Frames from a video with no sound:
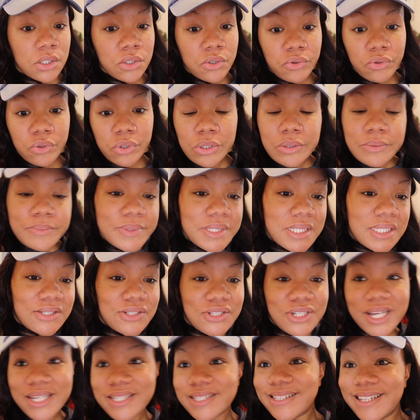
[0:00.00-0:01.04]
groups,
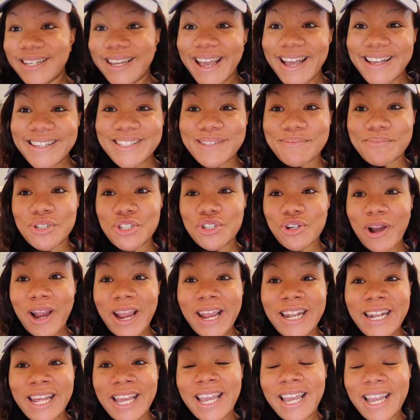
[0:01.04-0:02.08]
just to get some
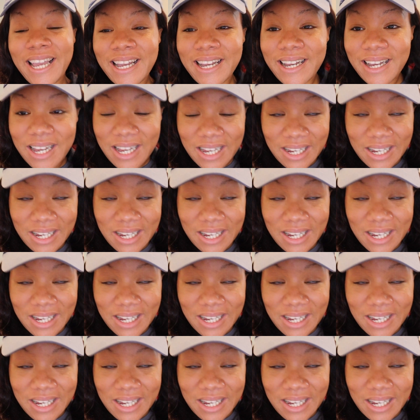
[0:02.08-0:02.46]
training,